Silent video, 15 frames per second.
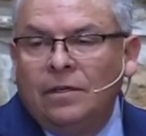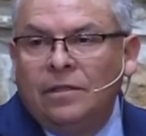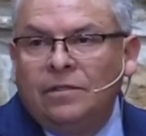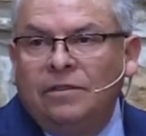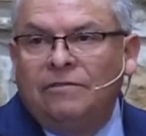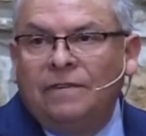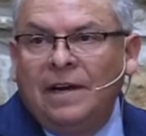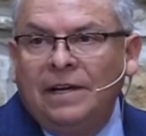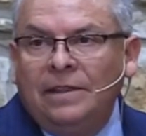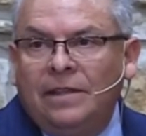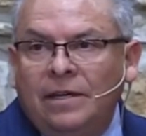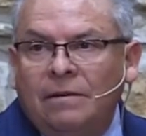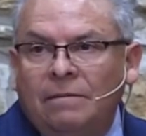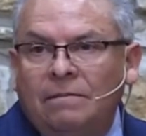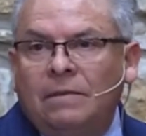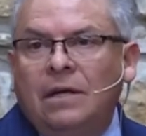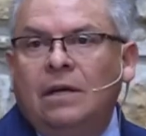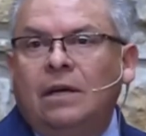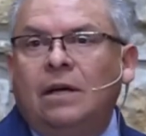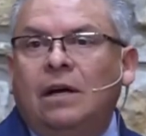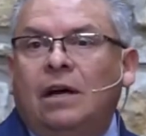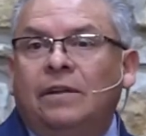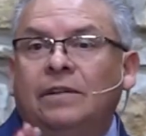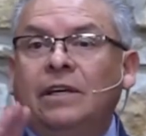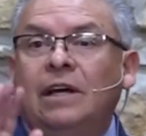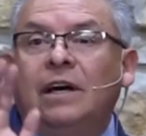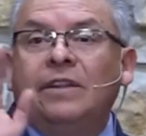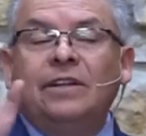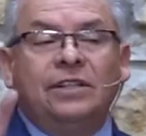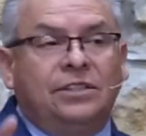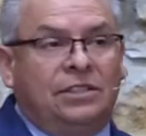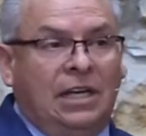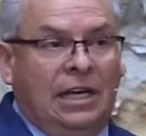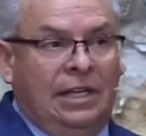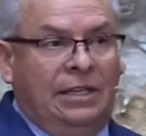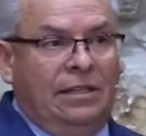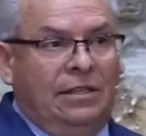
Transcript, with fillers: to find them on the other side.